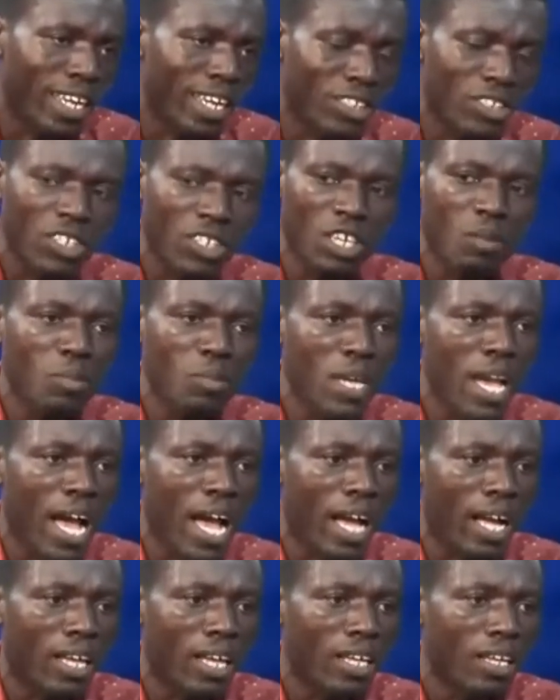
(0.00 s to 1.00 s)
and I shall be
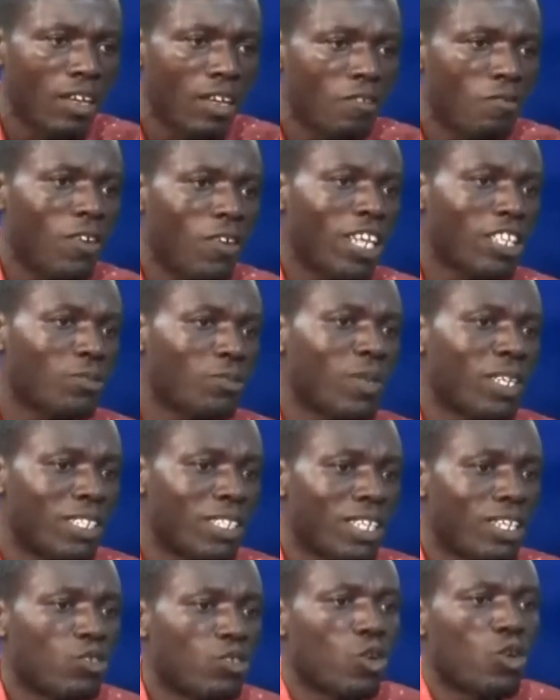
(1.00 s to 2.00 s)
a vice
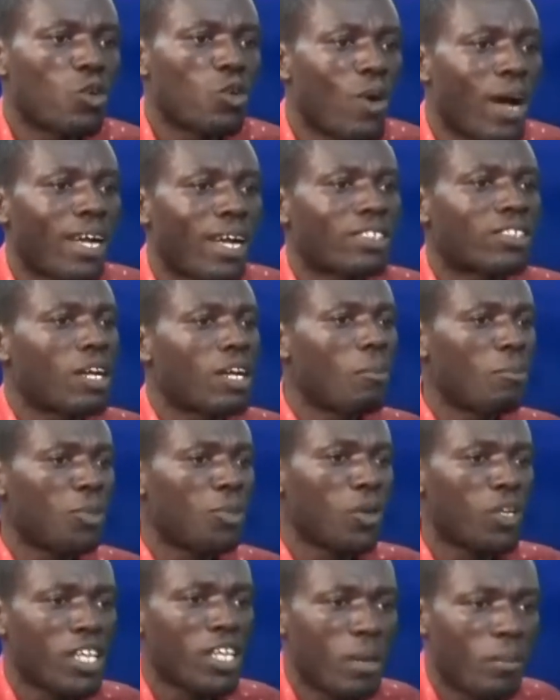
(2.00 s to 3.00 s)
president or no
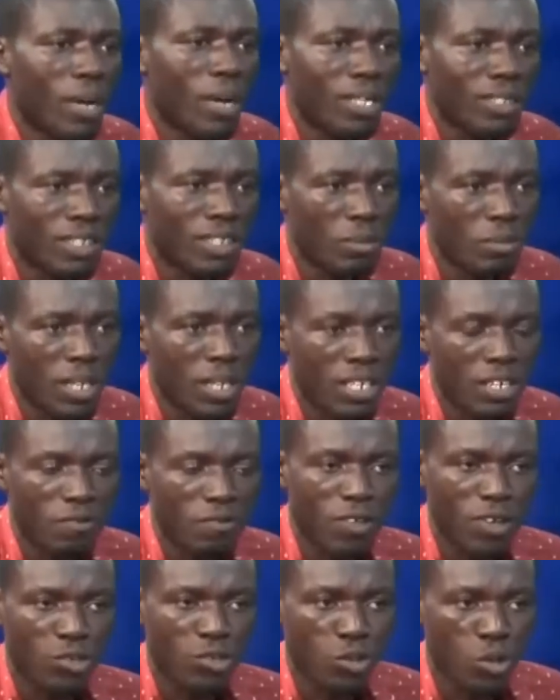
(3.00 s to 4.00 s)
champion, Yama, Sabia
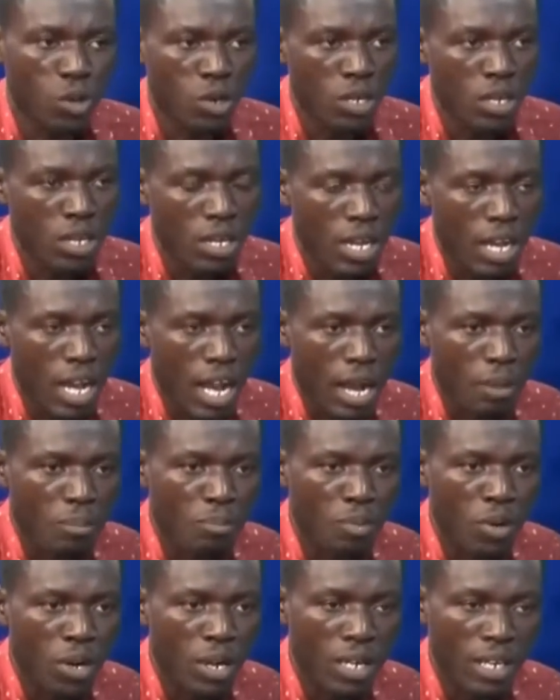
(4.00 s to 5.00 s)
Demfaso,
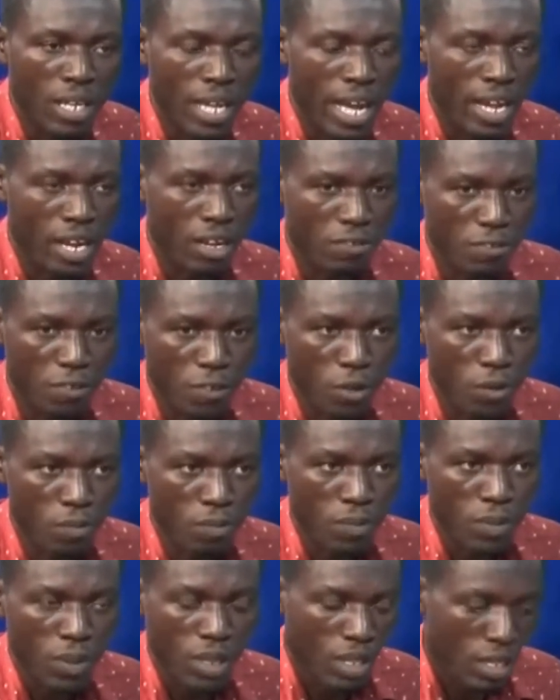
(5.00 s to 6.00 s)
a break Ghana
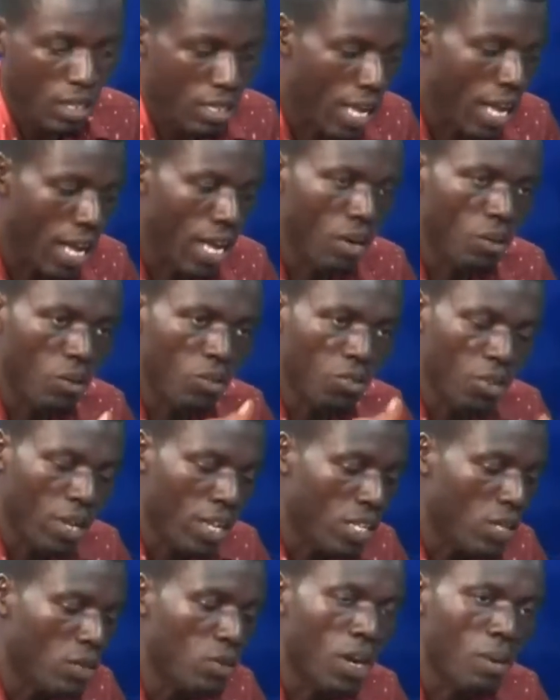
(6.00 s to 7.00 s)
for. Now,
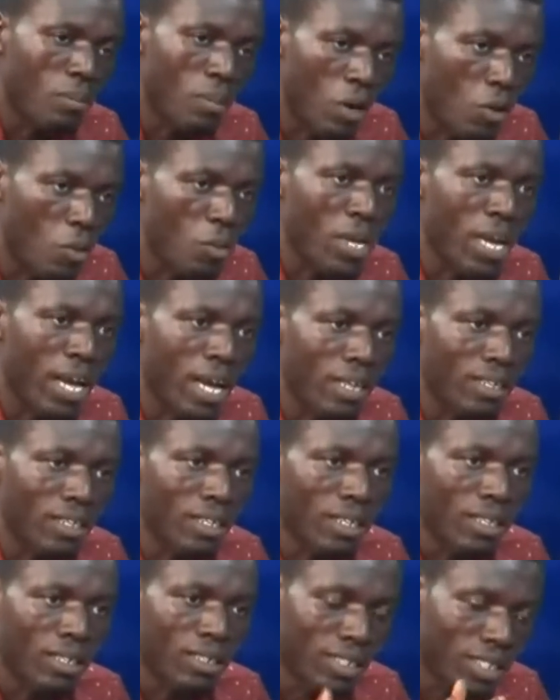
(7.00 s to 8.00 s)
Osha Yura Baumia,
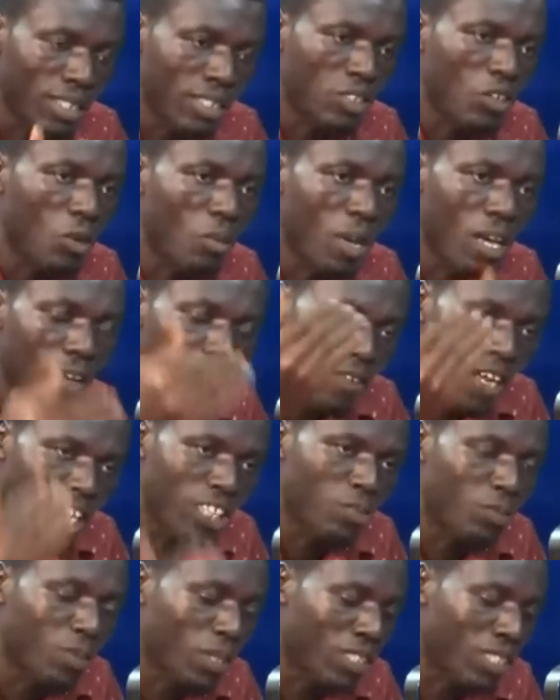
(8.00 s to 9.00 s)
since obey
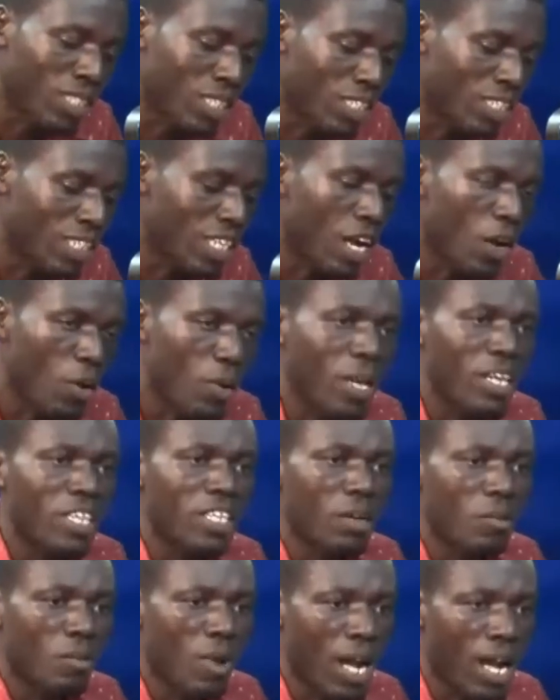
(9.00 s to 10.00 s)
vice president, and now
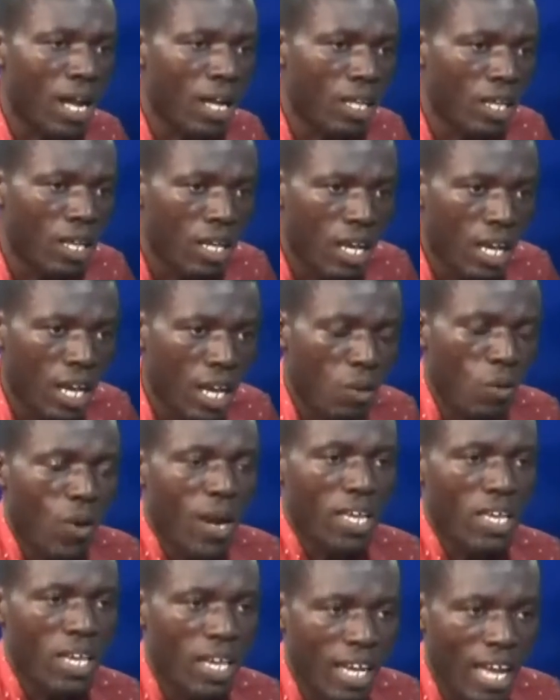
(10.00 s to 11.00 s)
here near ma, a
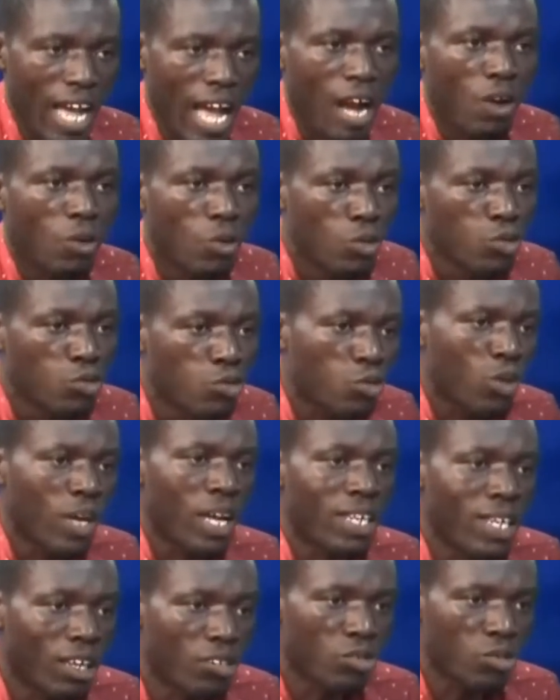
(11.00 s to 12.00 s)
wire, our
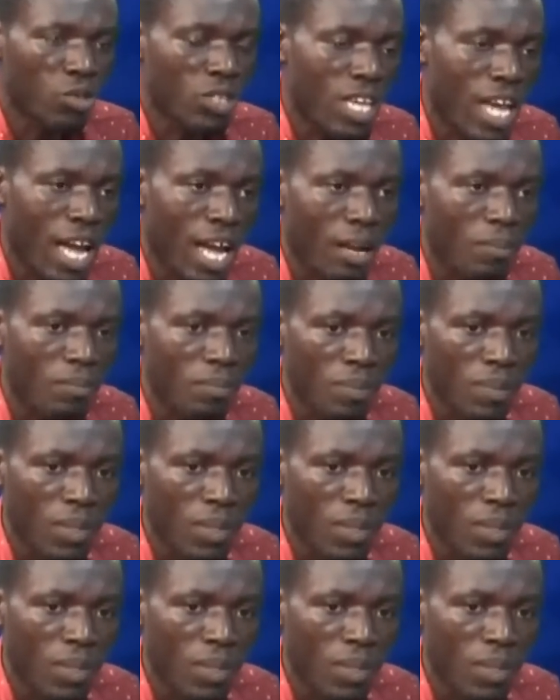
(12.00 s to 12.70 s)
gusu, a da so ya.